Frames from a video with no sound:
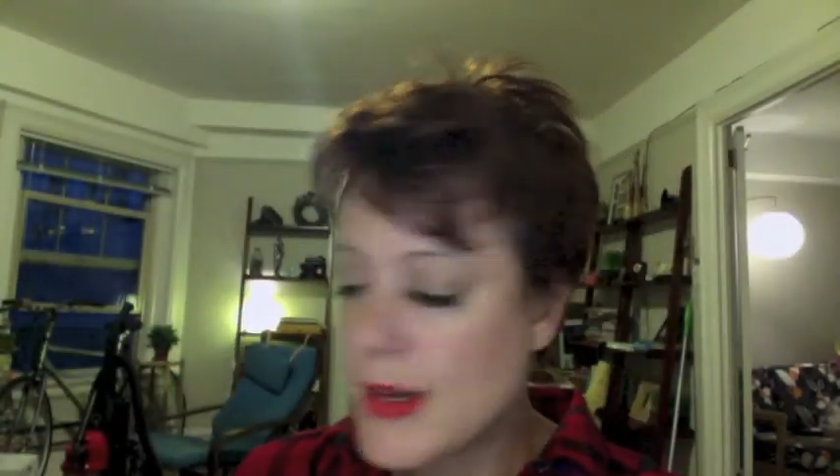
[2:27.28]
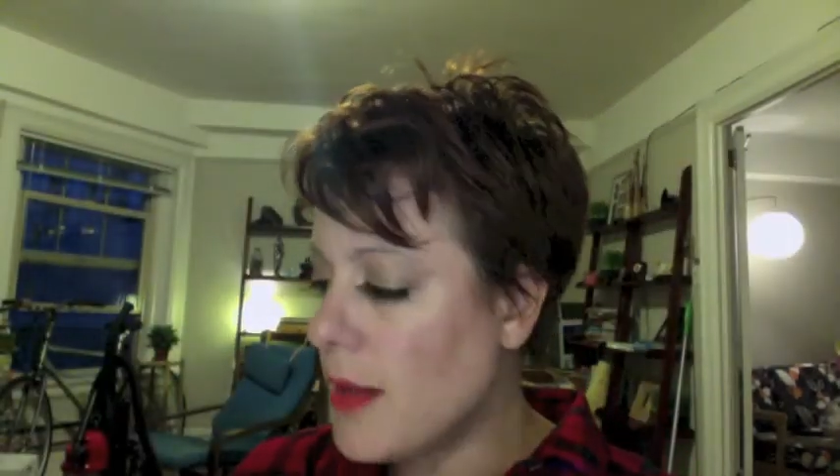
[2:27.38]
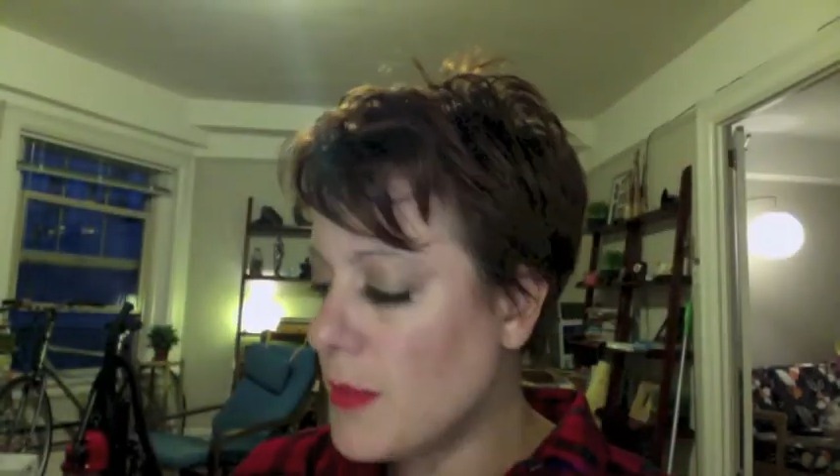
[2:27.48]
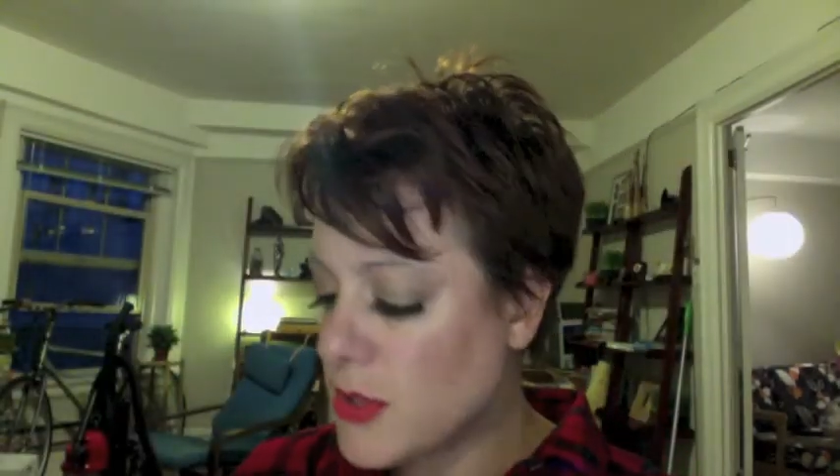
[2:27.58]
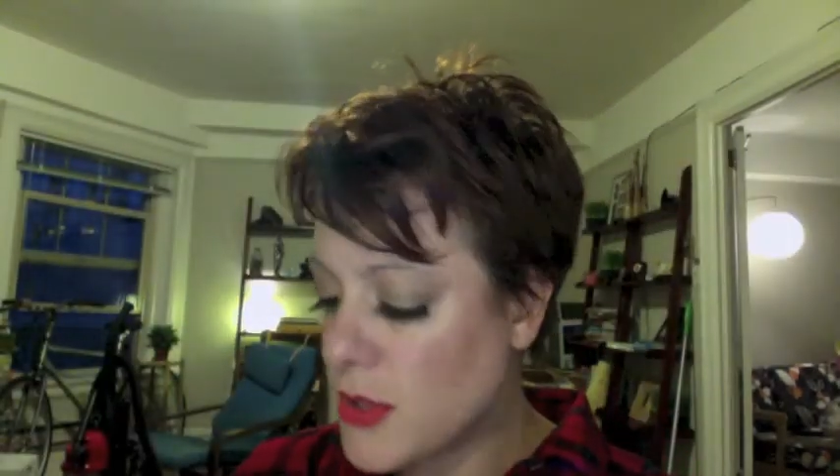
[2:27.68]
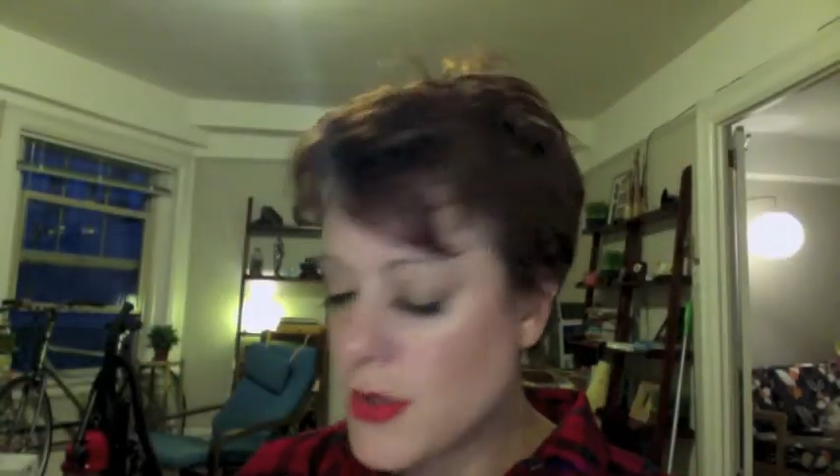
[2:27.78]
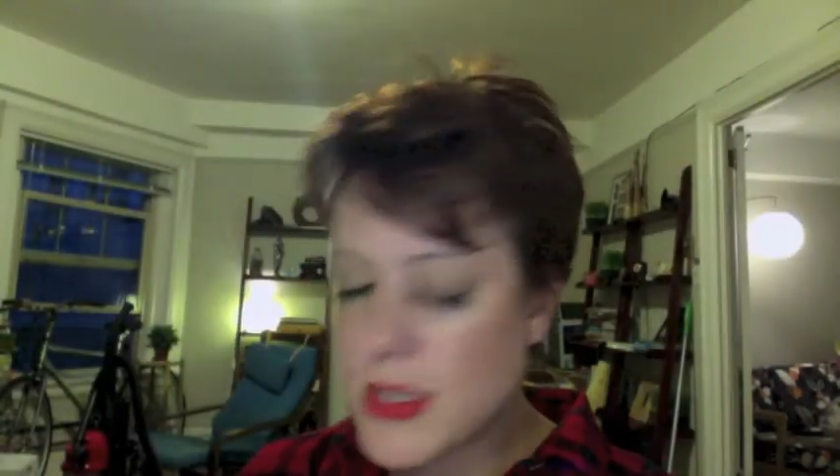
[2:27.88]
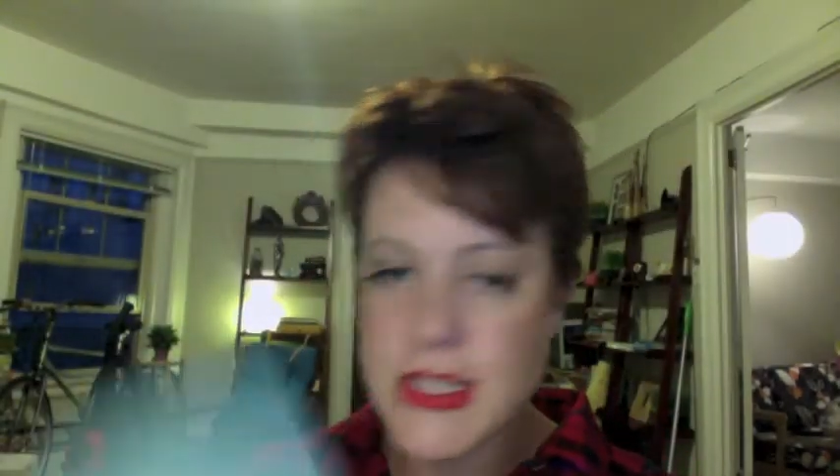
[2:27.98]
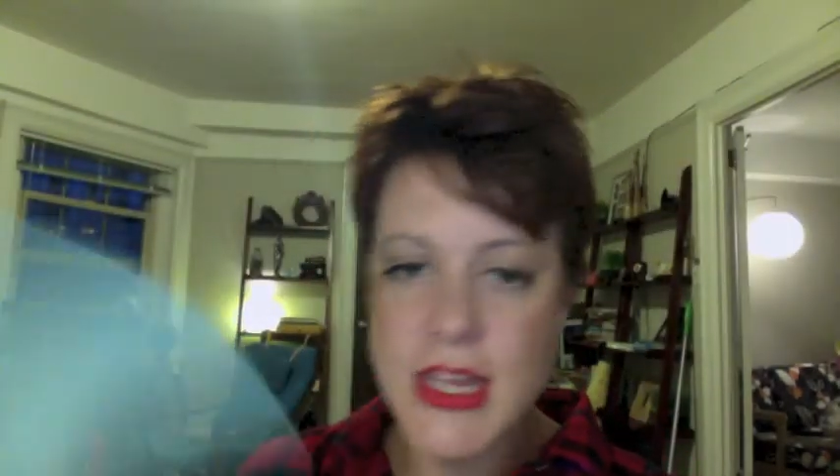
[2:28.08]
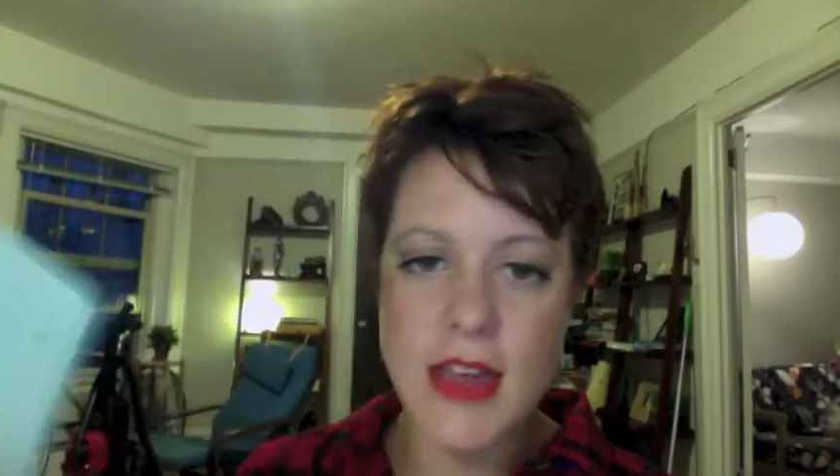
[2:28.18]
You'll
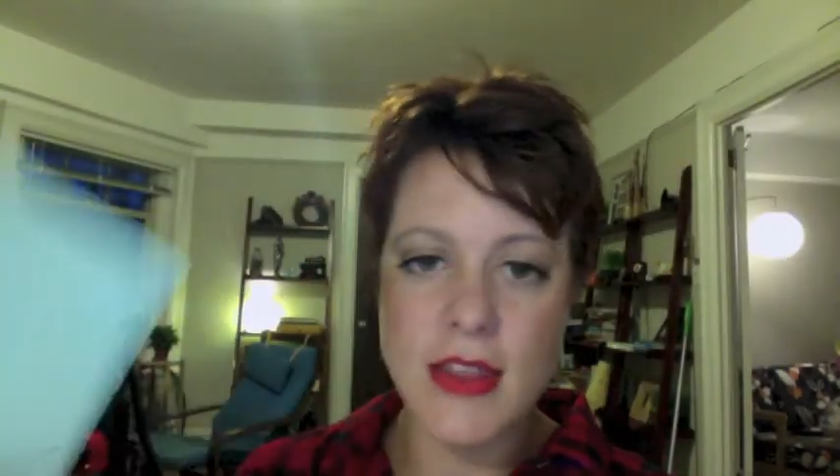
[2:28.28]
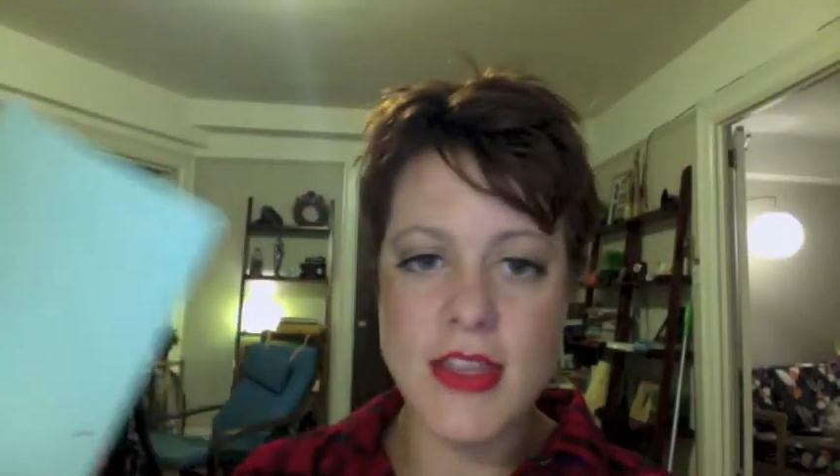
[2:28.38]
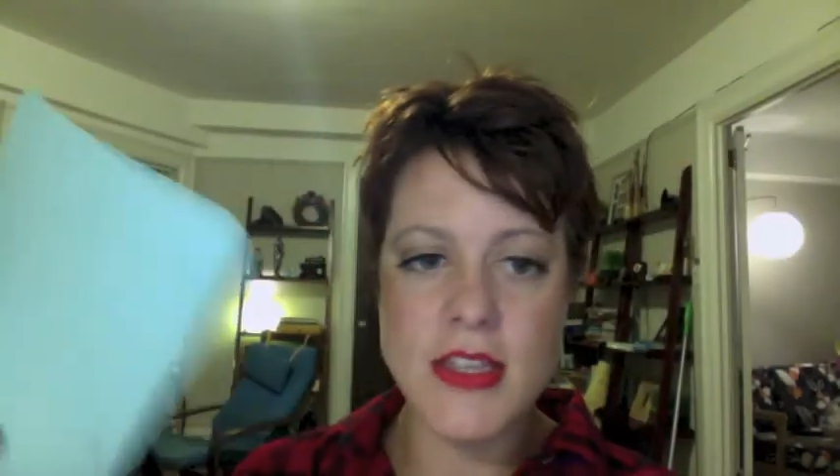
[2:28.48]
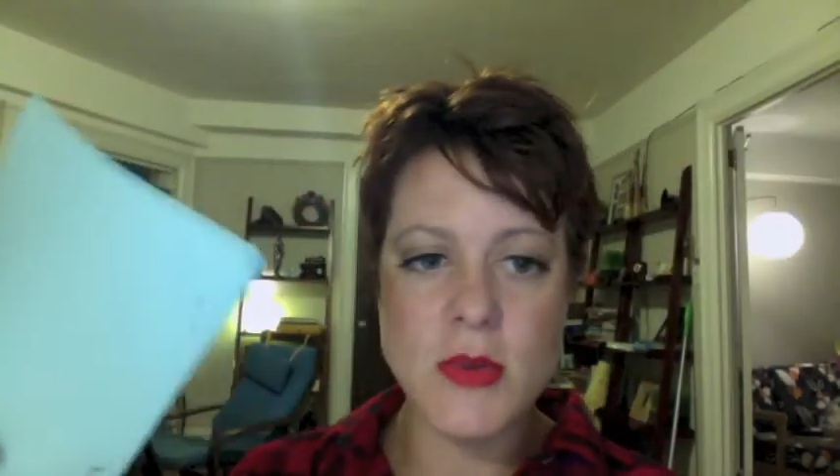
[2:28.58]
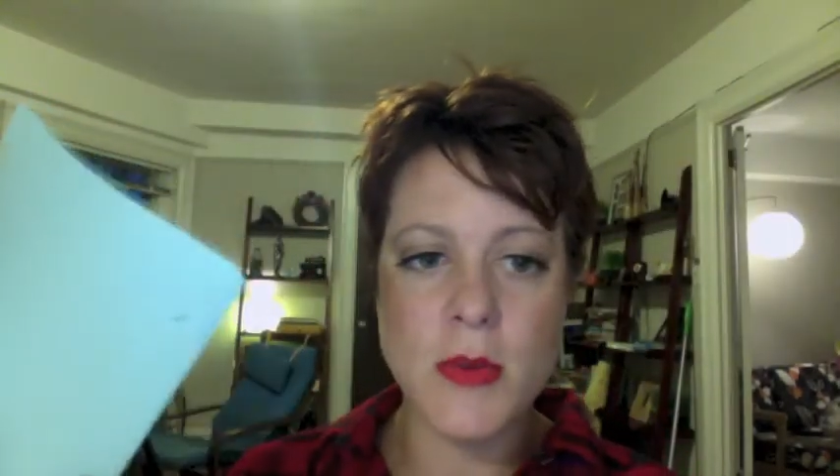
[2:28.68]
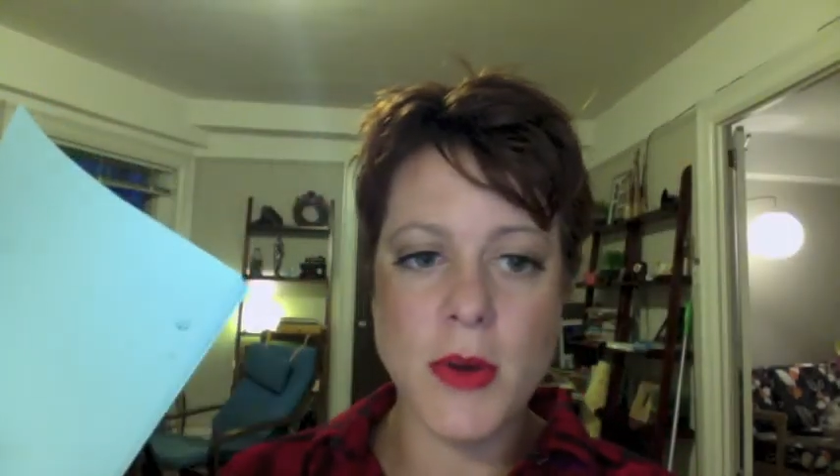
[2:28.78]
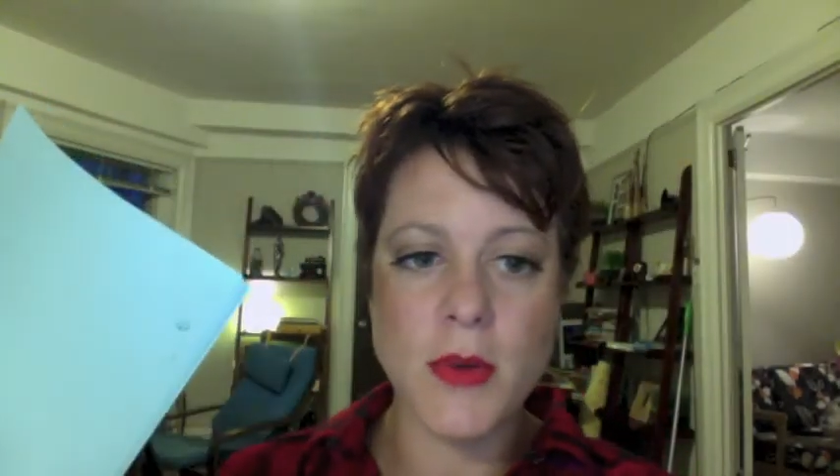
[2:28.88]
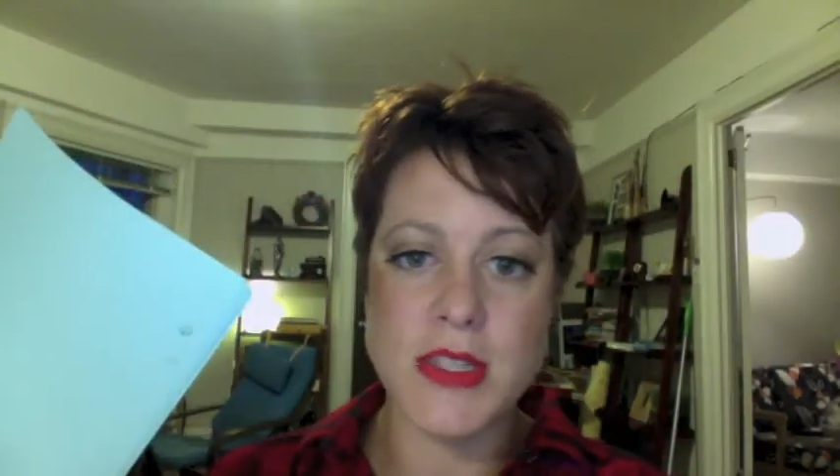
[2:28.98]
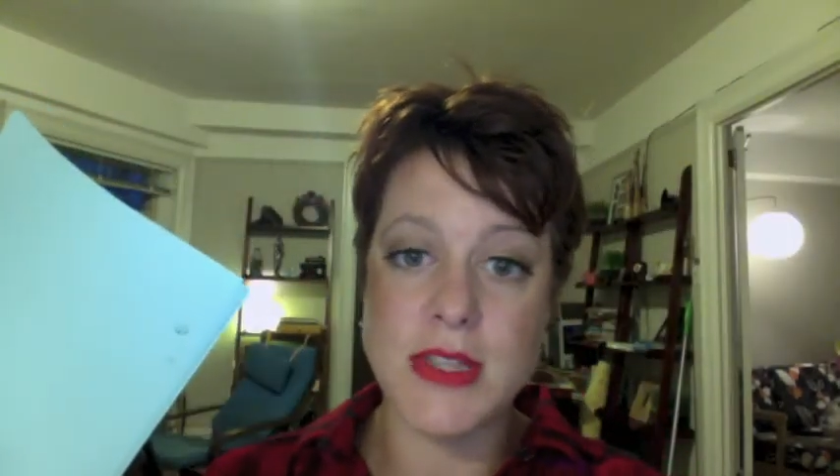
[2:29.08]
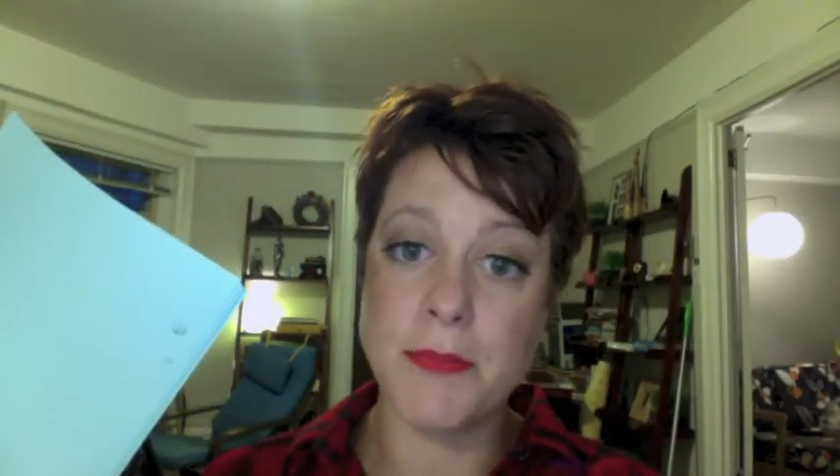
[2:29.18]
notice that this rubric
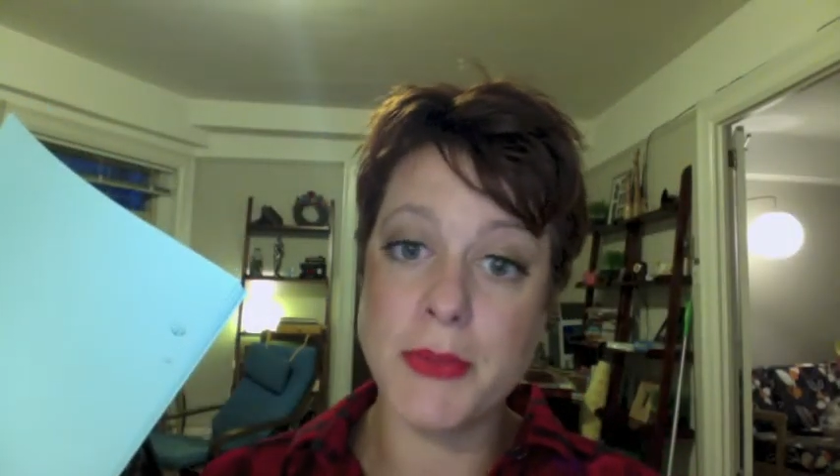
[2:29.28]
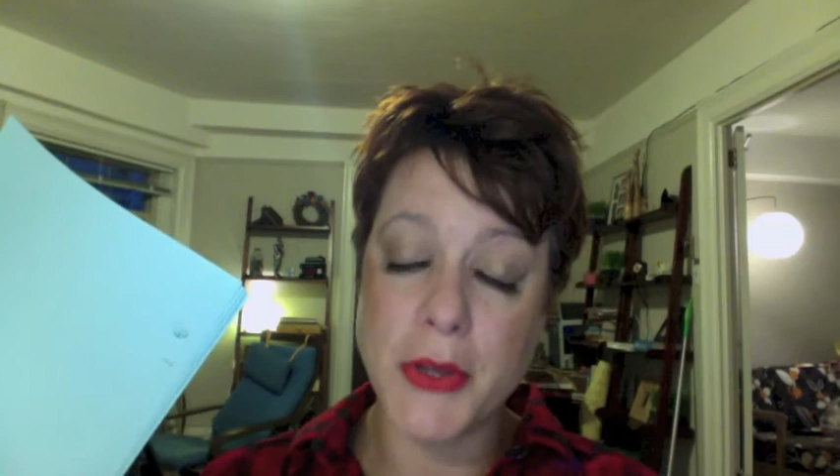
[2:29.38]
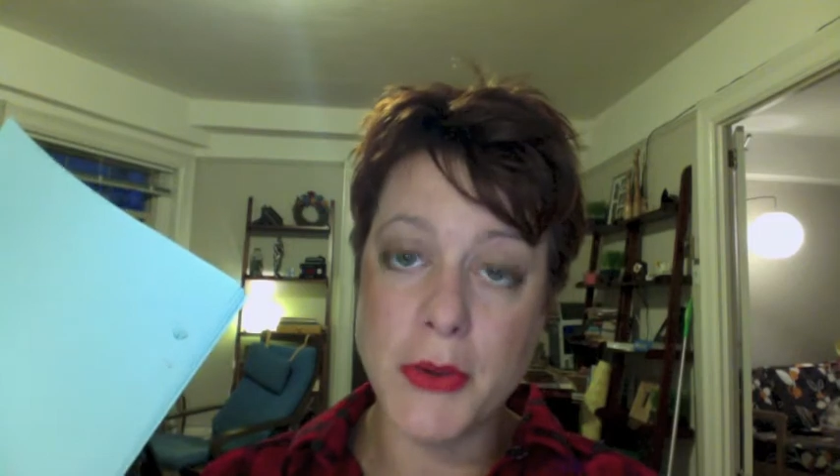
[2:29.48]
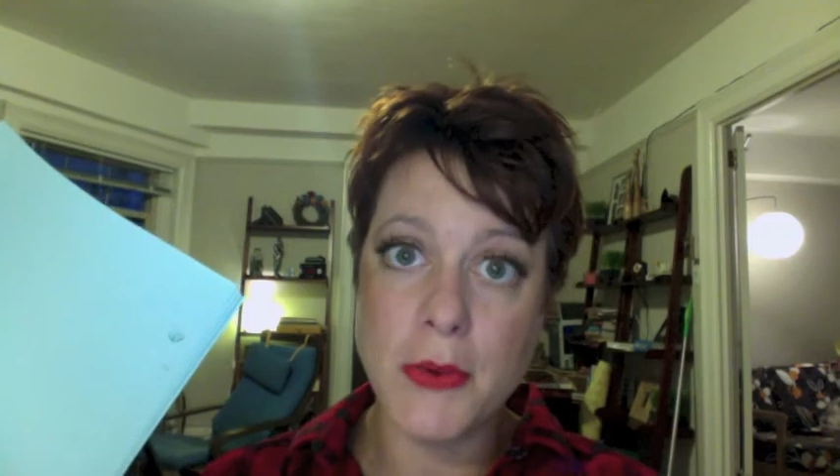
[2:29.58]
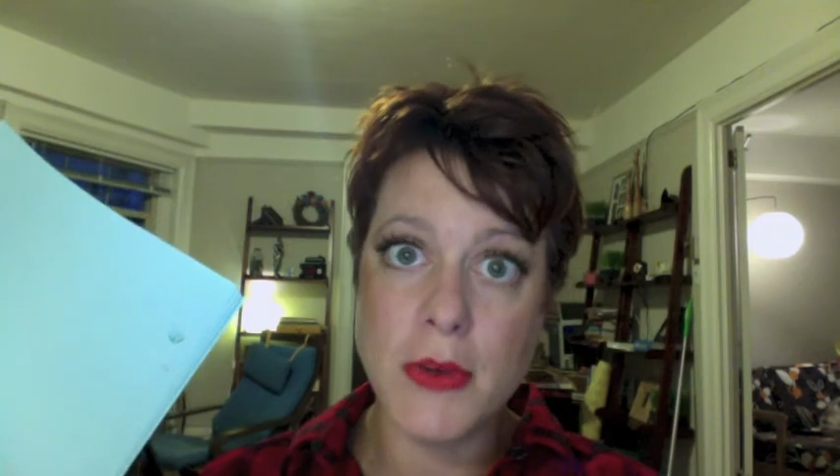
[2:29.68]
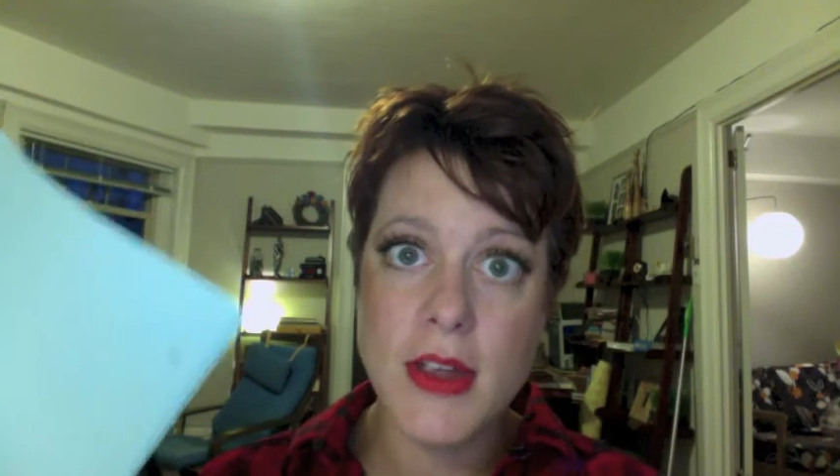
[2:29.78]
was blue.